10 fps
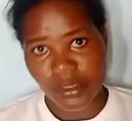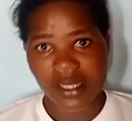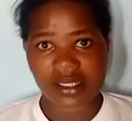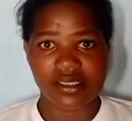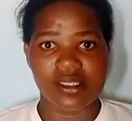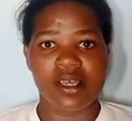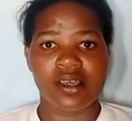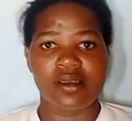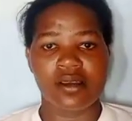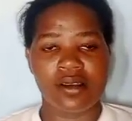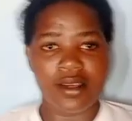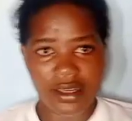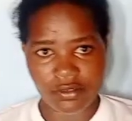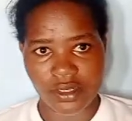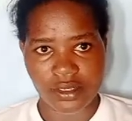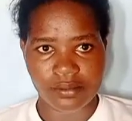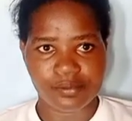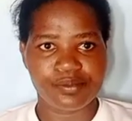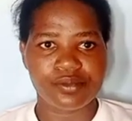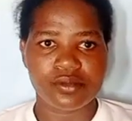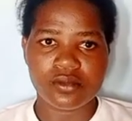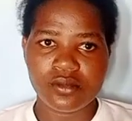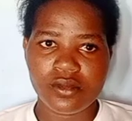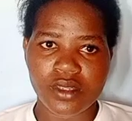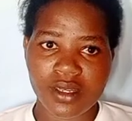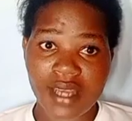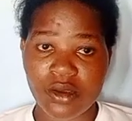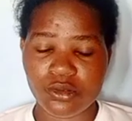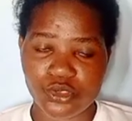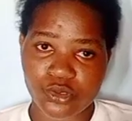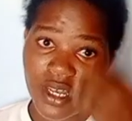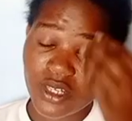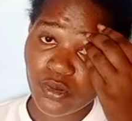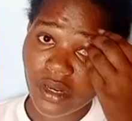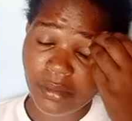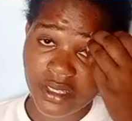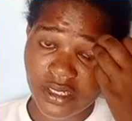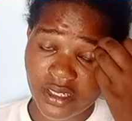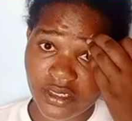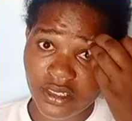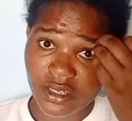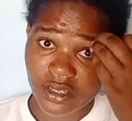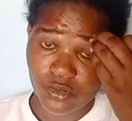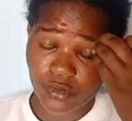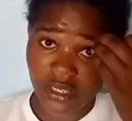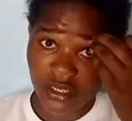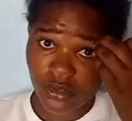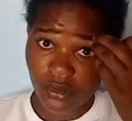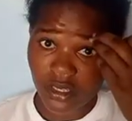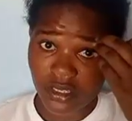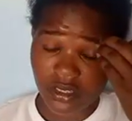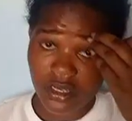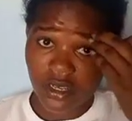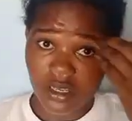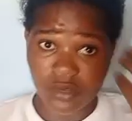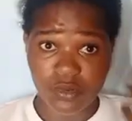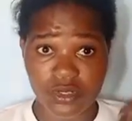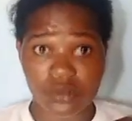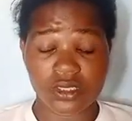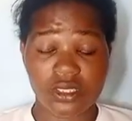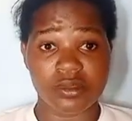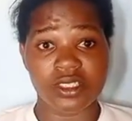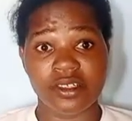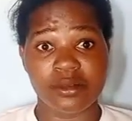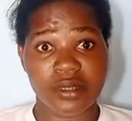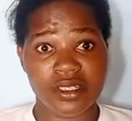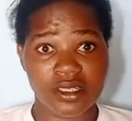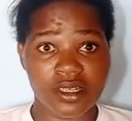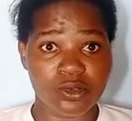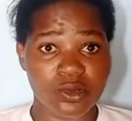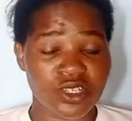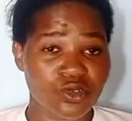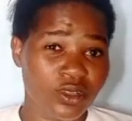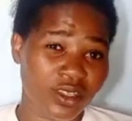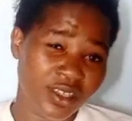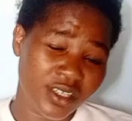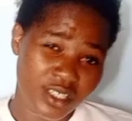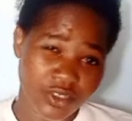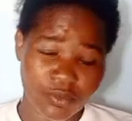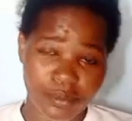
Pilate, the governor. Now, Judas, who had betrayed Jesus, when he saw that he was condemned, he repented and went to the chief